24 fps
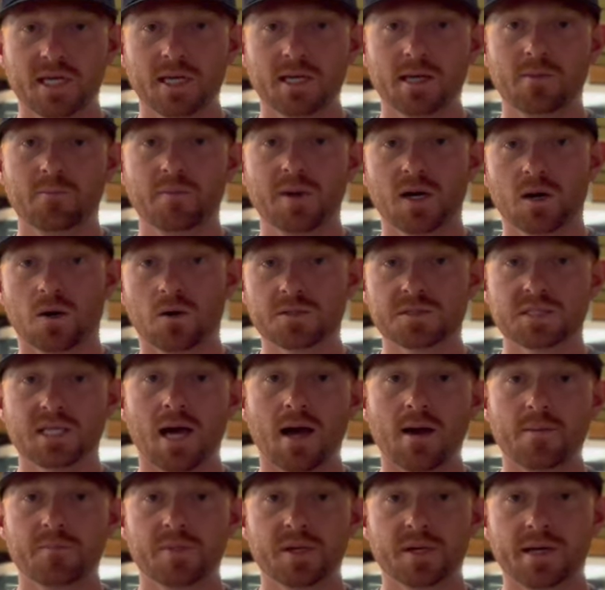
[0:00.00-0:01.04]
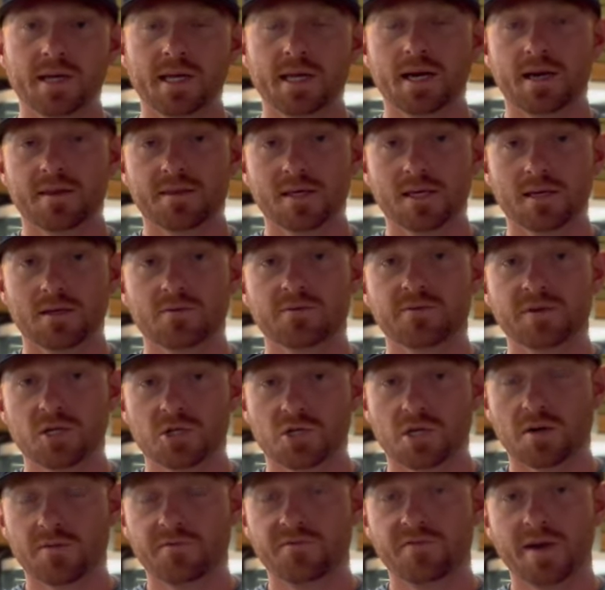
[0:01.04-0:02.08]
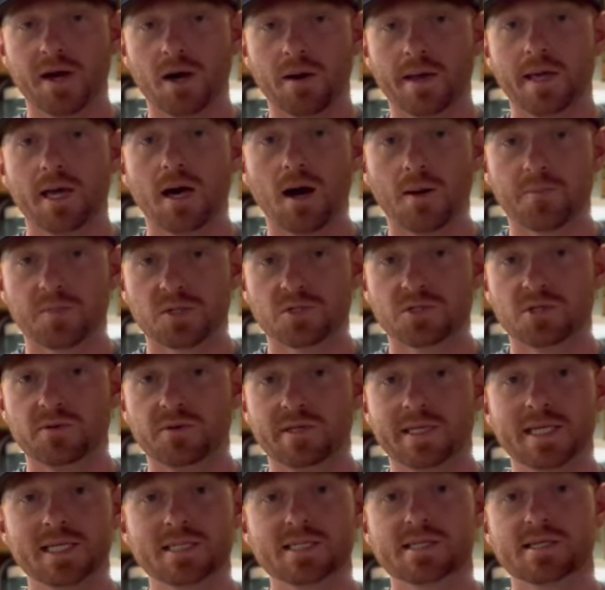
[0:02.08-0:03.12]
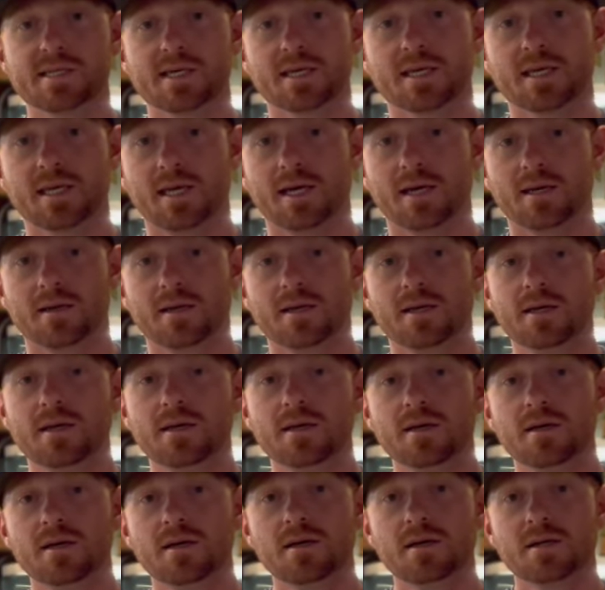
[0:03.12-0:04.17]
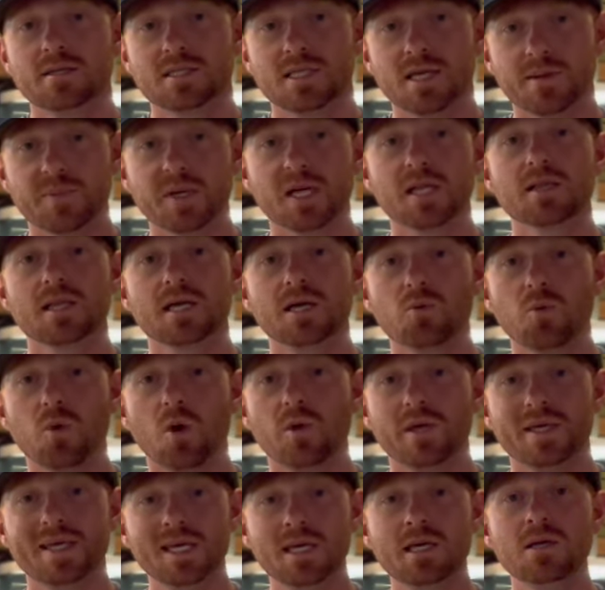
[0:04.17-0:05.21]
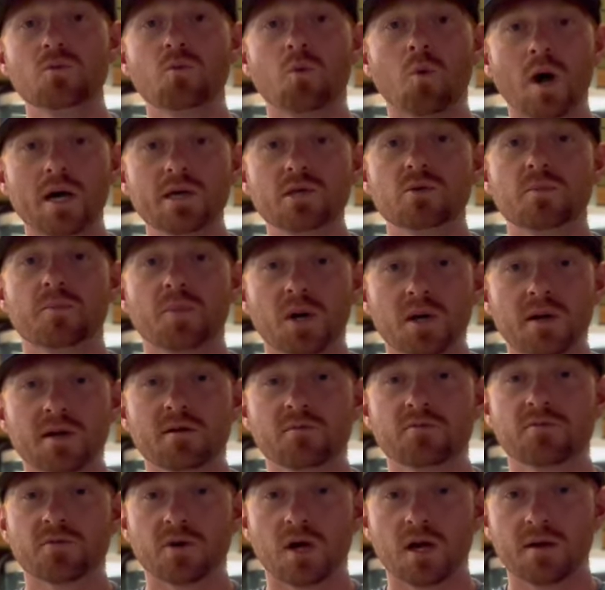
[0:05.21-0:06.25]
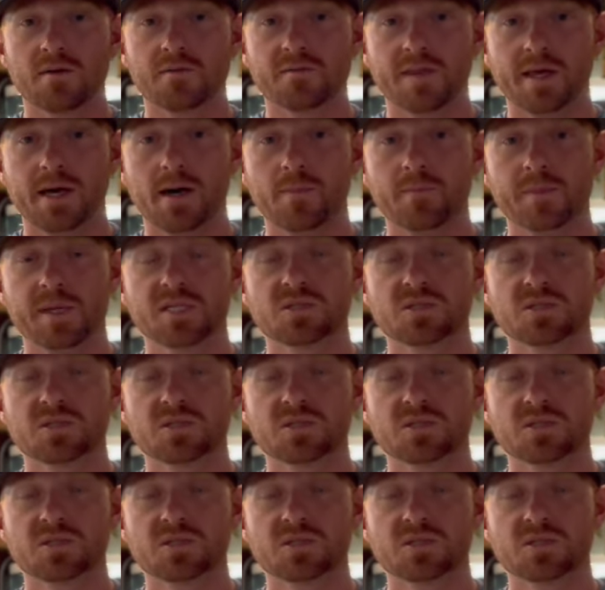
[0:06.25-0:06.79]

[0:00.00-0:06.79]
in a barrel time period. I think fish are very opportunistic and typically will eat what you put in front of them.